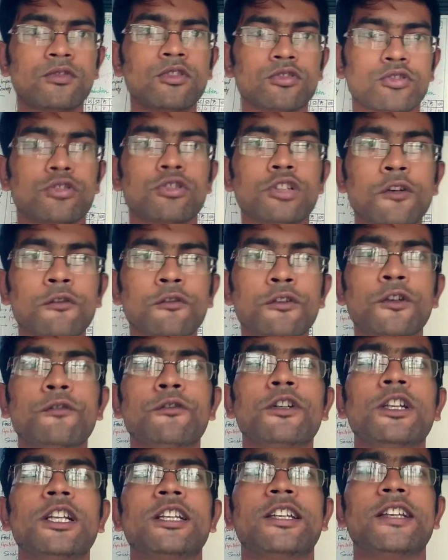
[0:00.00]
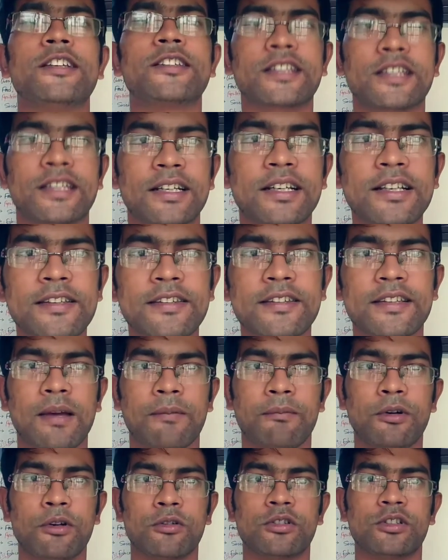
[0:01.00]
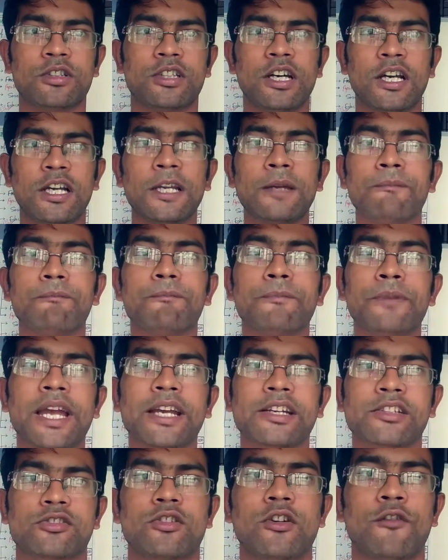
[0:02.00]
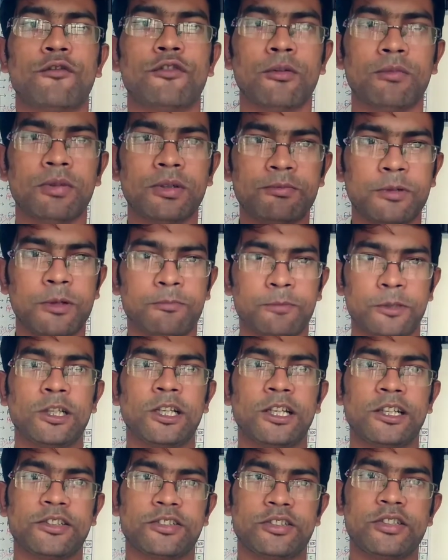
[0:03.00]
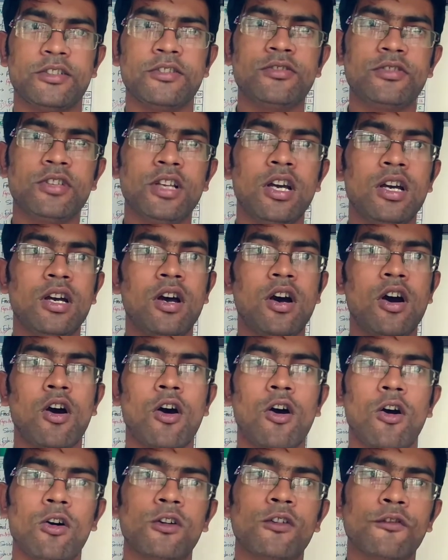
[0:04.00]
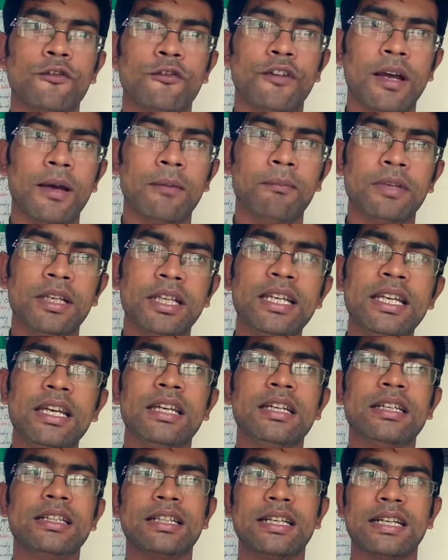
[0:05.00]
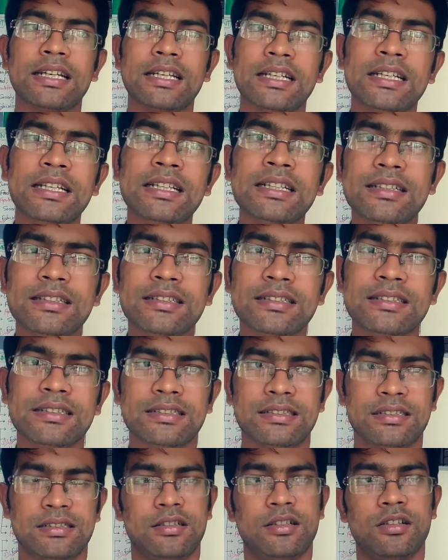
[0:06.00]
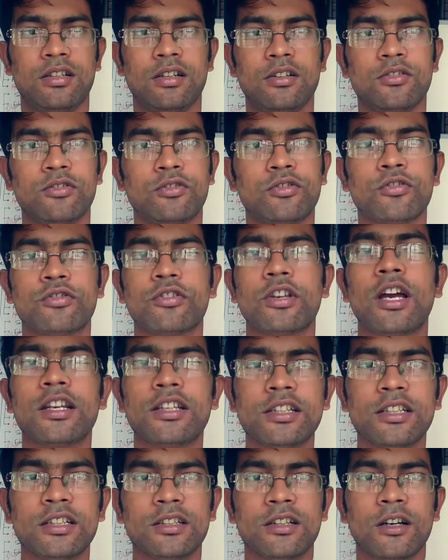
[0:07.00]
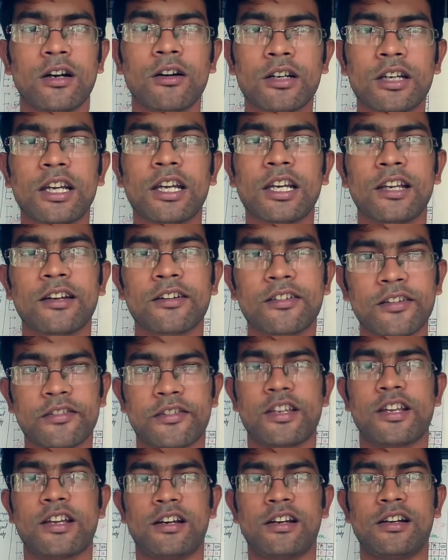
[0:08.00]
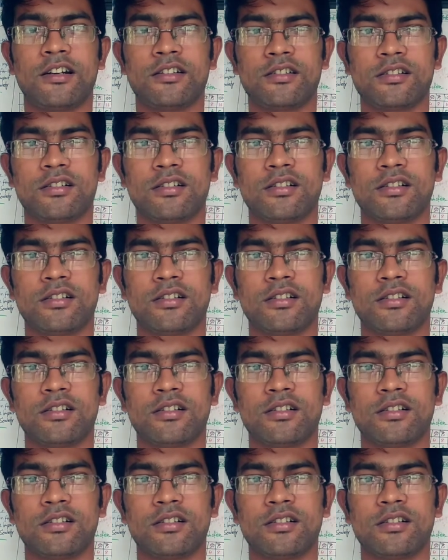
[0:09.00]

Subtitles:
today we will discuss about the impact of overpopulations on family and on society. Okay, let's start.